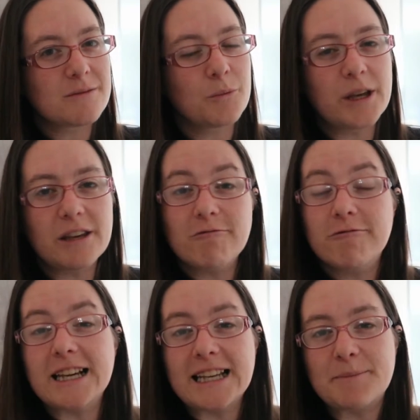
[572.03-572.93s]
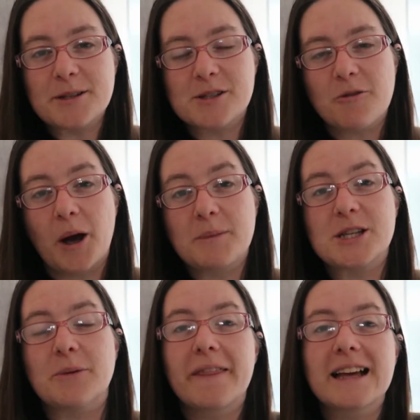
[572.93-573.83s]
we really prescribe
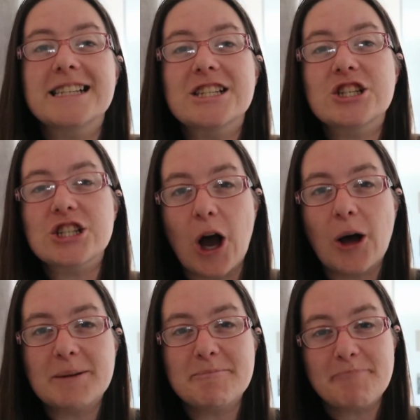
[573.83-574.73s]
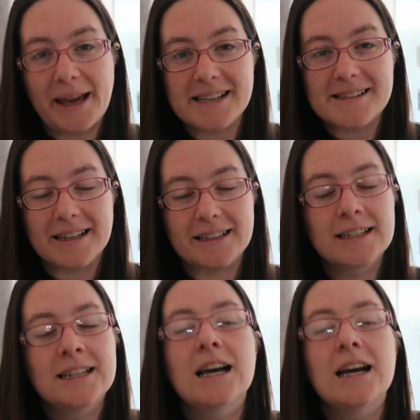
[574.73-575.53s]
to and that is Charlotte Mason.